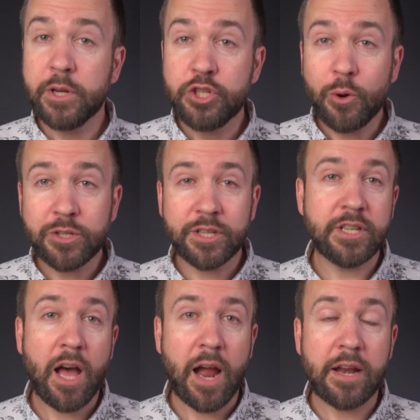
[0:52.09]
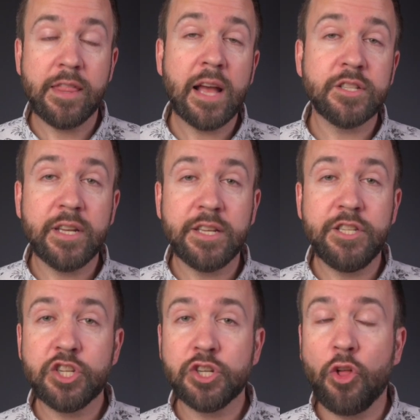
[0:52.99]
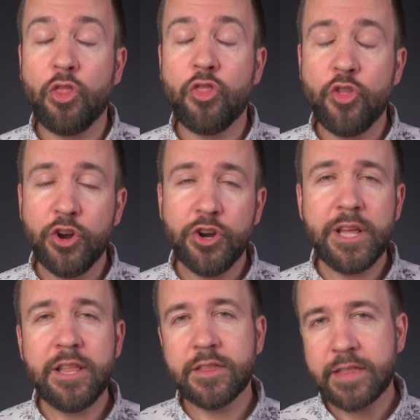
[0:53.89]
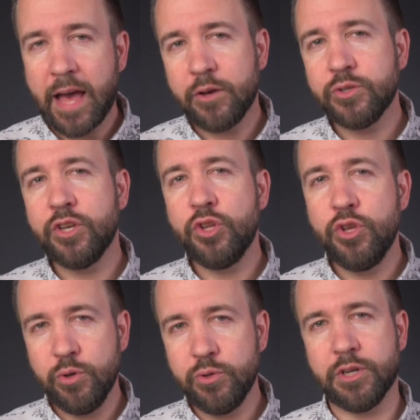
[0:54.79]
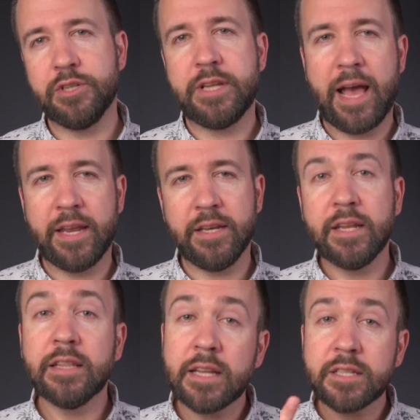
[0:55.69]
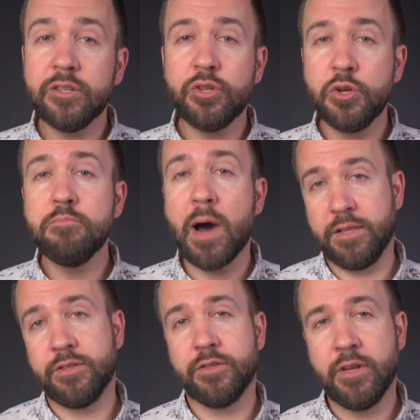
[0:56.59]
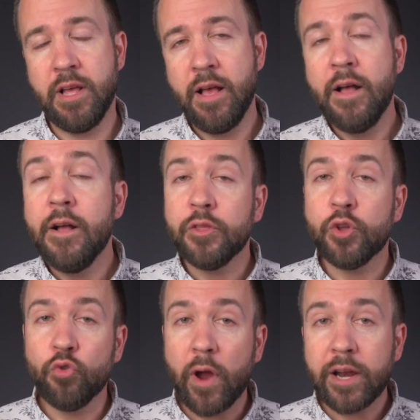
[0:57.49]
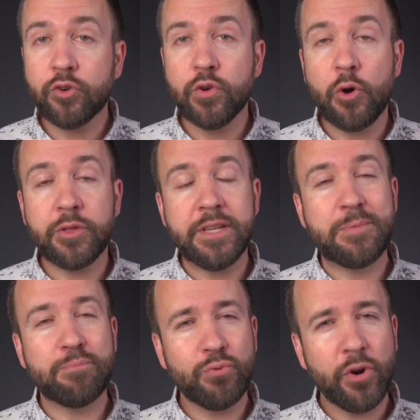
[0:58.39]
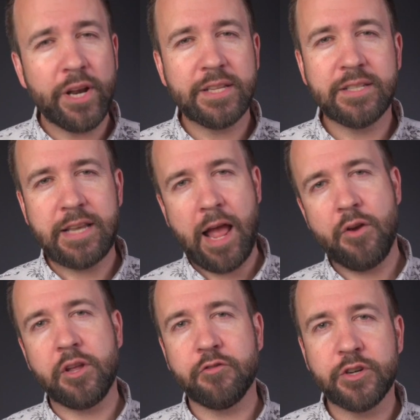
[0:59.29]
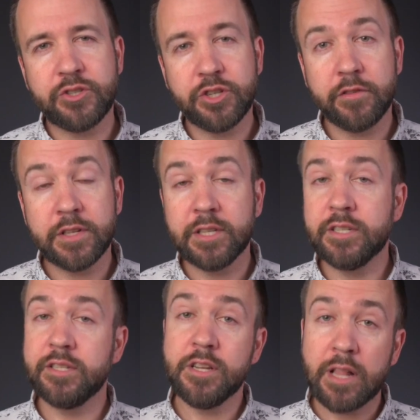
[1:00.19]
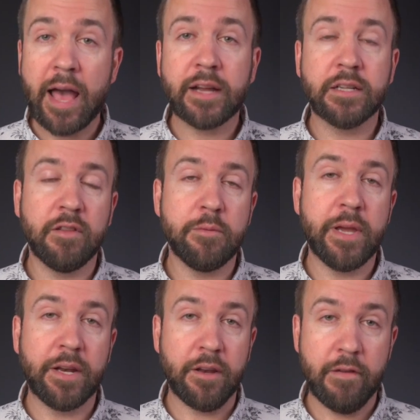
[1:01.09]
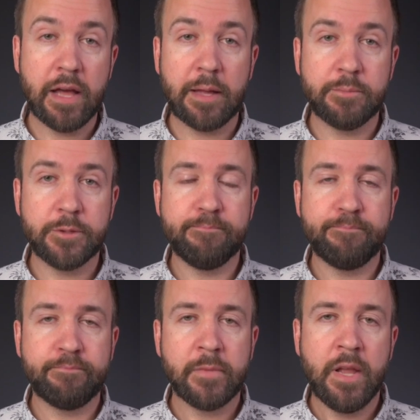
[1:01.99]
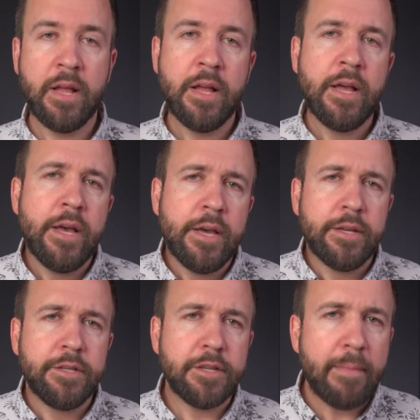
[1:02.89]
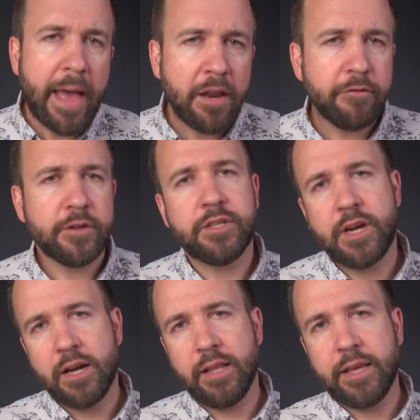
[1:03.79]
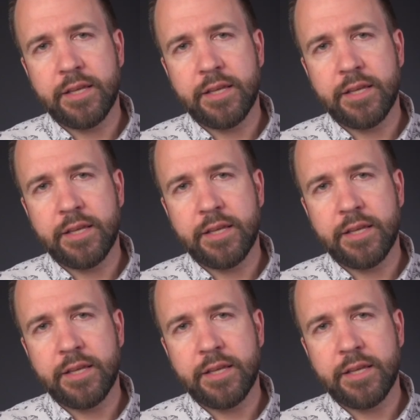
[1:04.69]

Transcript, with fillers: But jokes aside, that's an additional 30,000 users added in less than 2 months. The rate of growth is pretty astounding for a service that's still actively being developed. Demand for Starlink